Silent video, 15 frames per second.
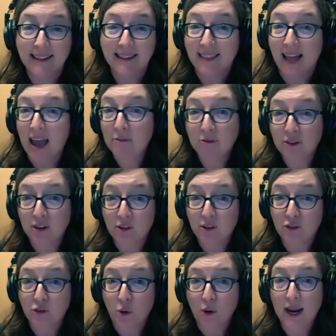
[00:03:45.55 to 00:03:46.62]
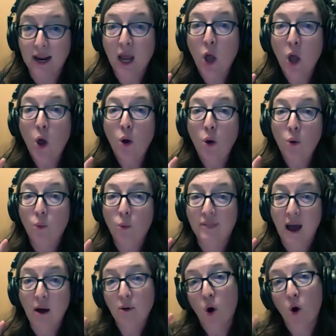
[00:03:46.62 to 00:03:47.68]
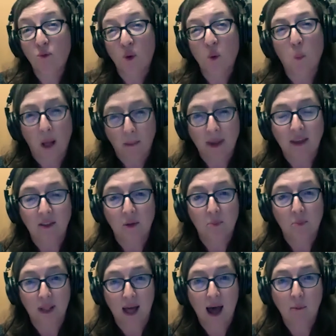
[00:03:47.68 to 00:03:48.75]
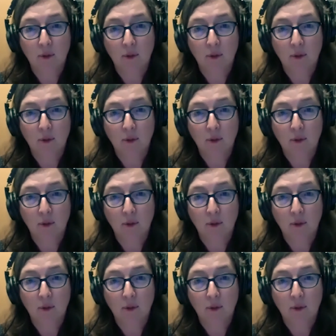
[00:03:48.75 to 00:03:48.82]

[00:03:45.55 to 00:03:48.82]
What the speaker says: life to the story without overwhelming the plot,